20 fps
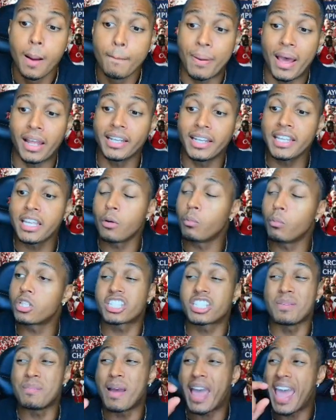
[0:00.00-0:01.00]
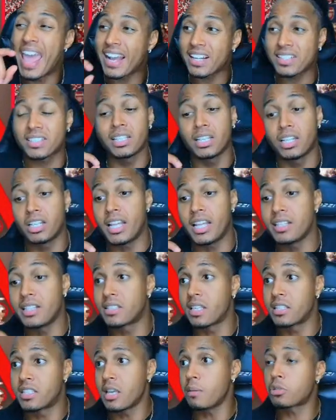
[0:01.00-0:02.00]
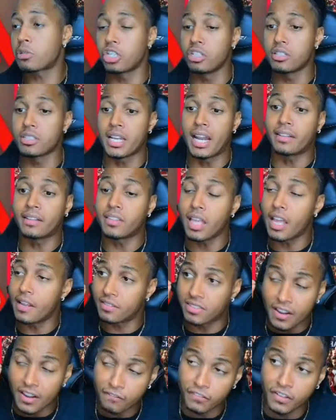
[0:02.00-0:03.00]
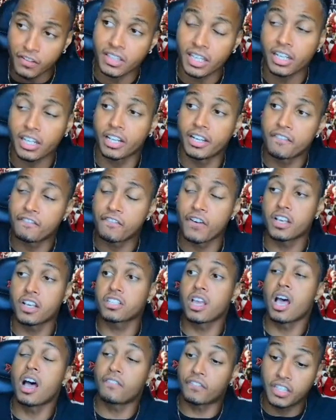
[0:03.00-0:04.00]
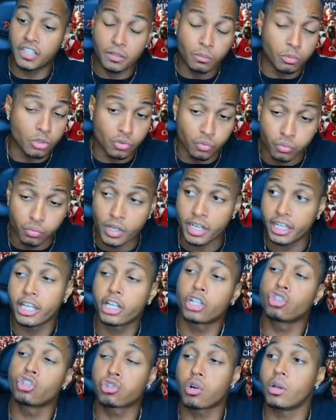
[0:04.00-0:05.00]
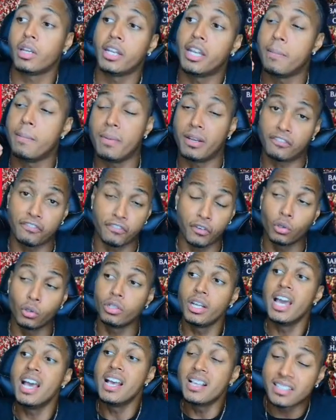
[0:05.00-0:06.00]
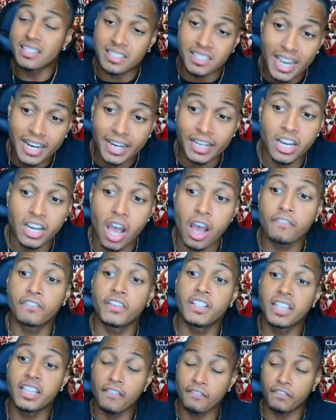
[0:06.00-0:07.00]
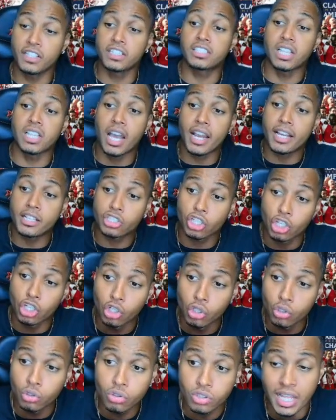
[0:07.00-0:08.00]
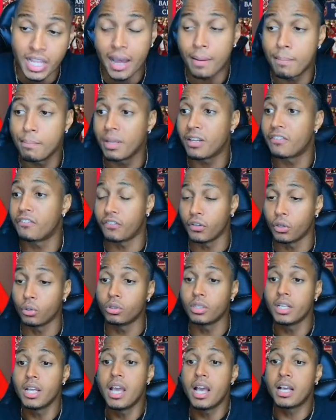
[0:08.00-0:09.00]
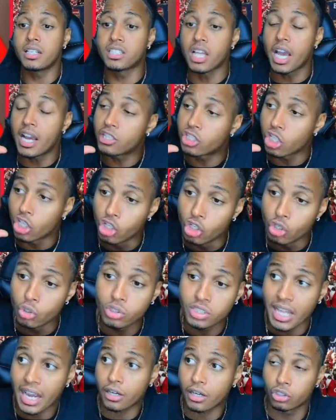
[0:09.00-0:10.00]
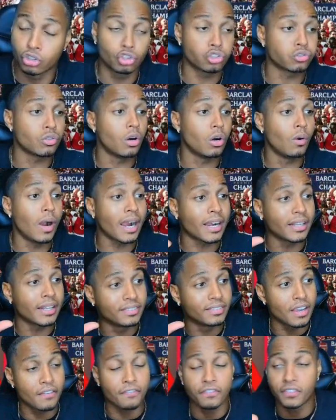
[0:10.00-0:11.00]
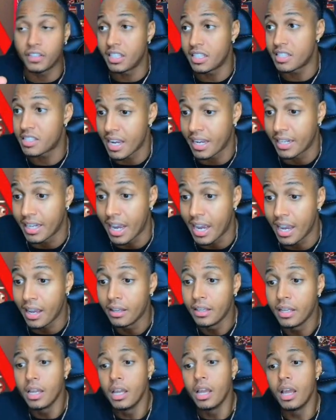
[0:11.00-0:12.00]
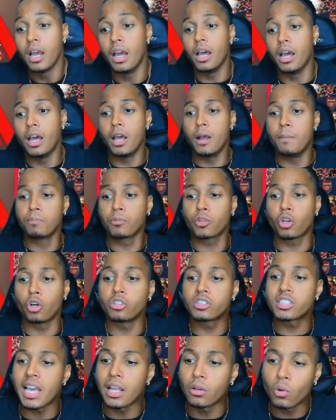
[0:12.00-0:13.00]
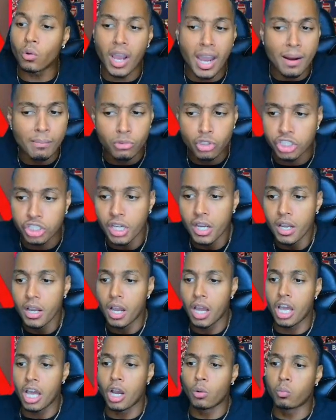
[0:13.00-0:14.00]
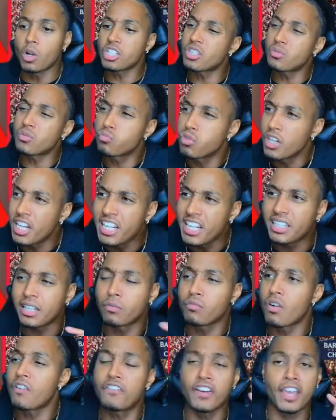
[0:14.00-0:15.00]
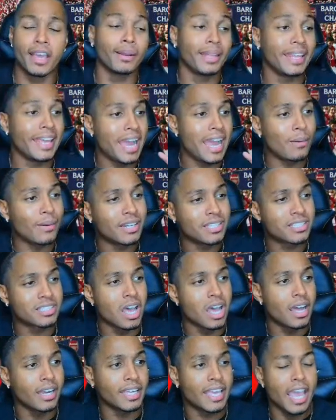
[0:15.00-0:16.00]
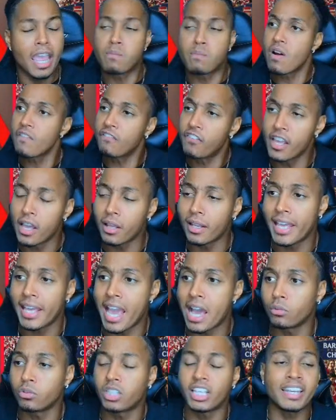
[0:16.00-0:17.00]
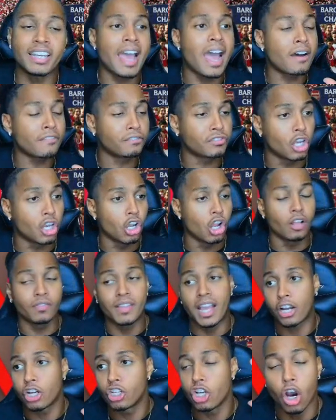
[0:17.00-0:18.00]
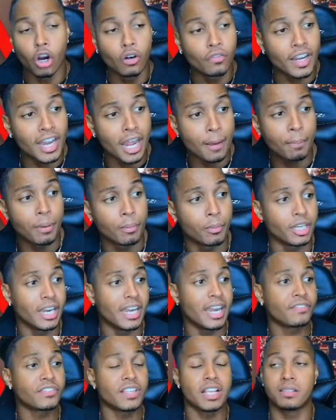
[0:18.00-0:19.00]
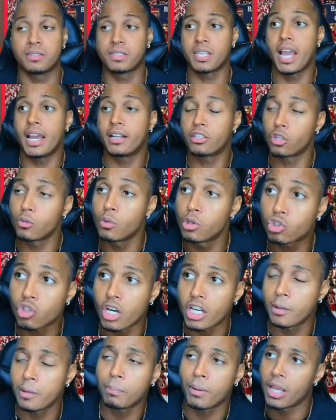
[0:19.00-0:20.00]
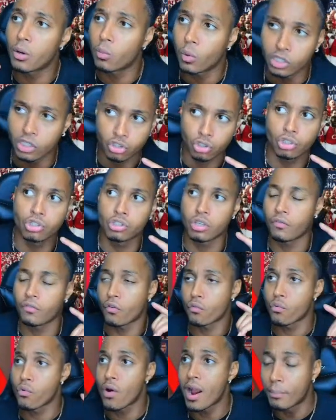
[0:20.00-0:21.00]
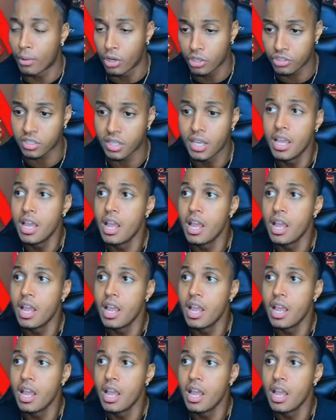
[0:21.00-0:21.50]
Palhinha with some excellent interceptions, and I definitely think in the first half he was really controlling the midfield. Second half, he definitely started to lose that midfield and started to lose that control. I can definitely say that. Um, Gonçalo Ramos uh, wasn't reading Rafael Leao at the start of the game. Rafael Leao didn't have Dalot that could overlap him on the left hand side, so he was trying to play one twos off of Ramos,